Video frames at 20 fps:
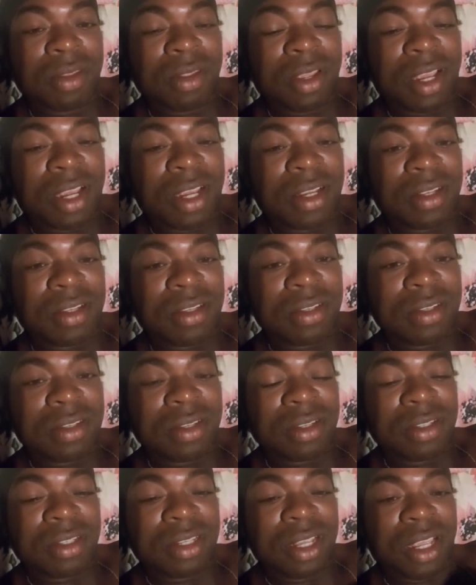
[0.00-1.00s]

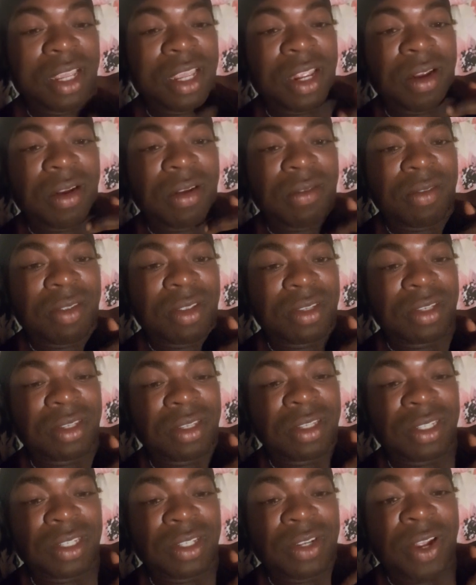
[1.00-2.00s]
Guys, take care of this.
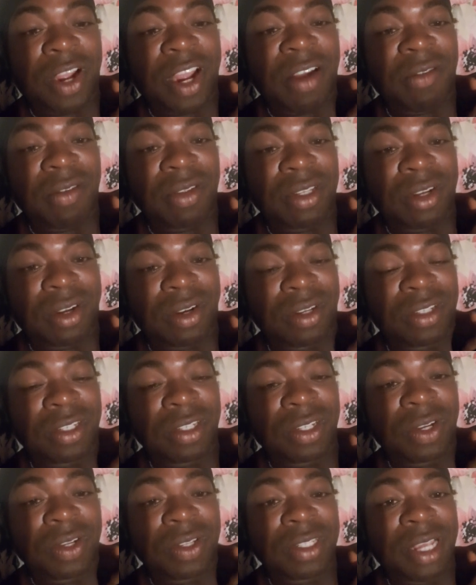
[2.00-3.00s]
This is your avatar. This
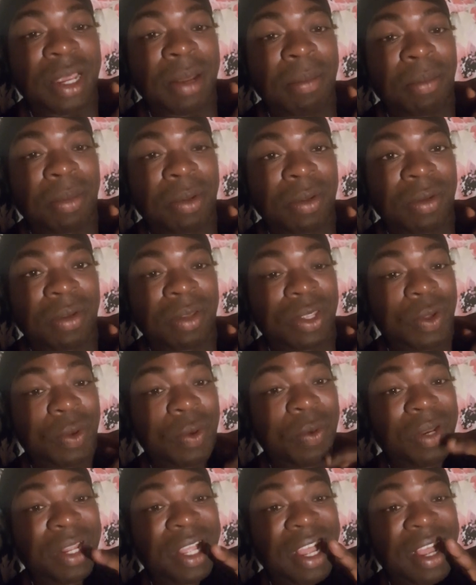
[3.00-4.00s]
is your temple. You
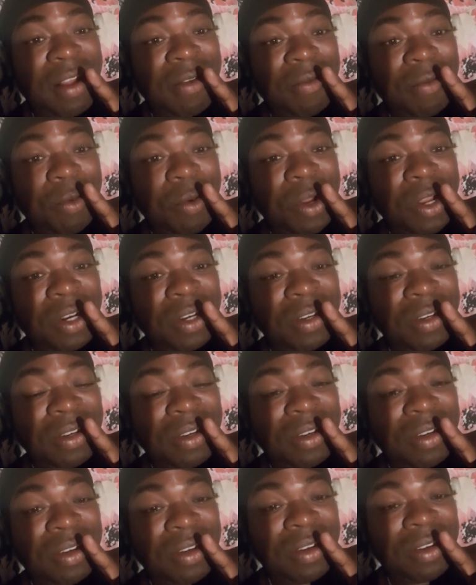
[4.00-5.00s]
only have one.
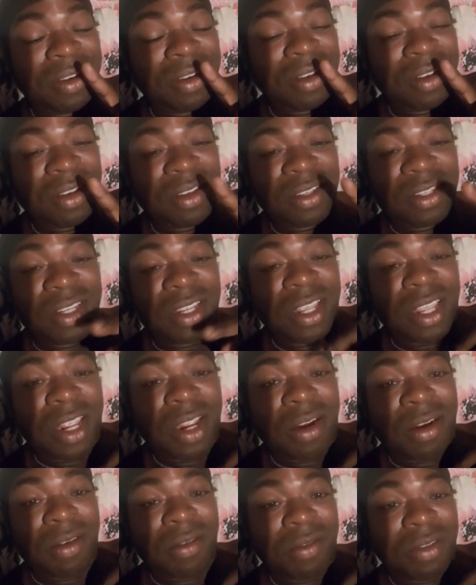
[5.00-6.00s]
Take
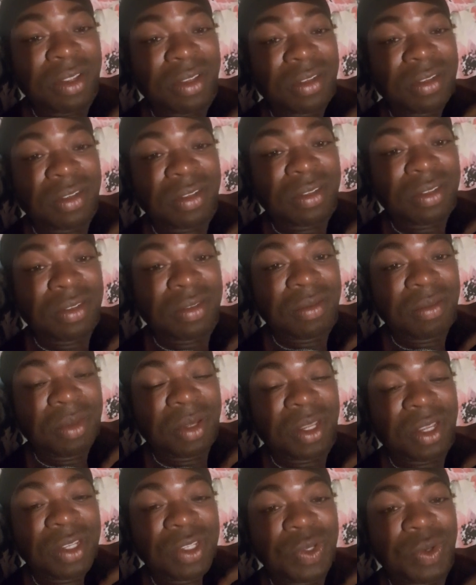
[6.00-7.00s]
care of this
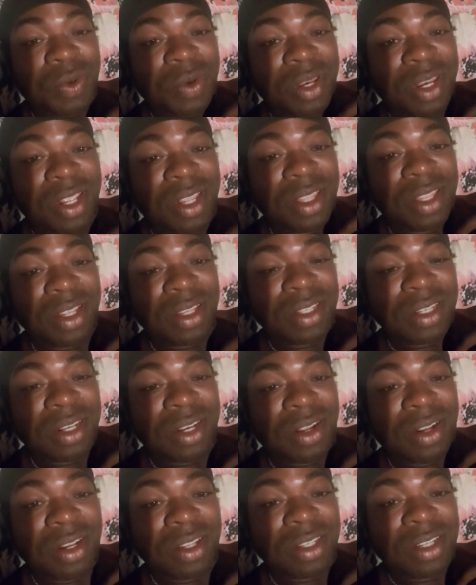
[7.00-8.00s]
because you need this
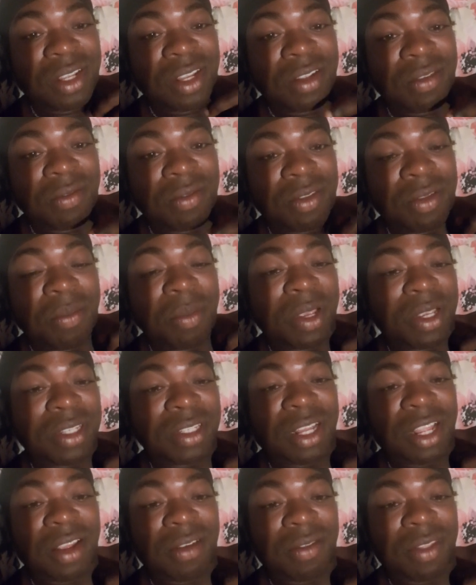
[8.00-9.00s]
in order to live the
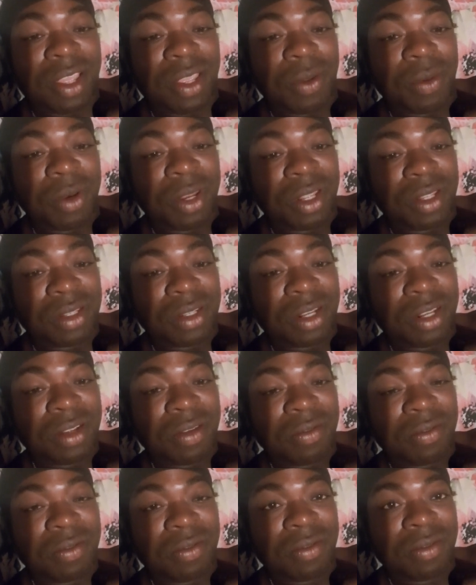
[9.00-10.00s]
best life that you need to
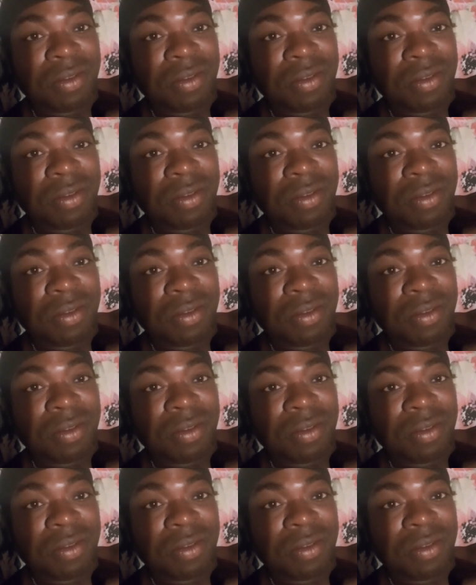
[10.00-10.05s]
live.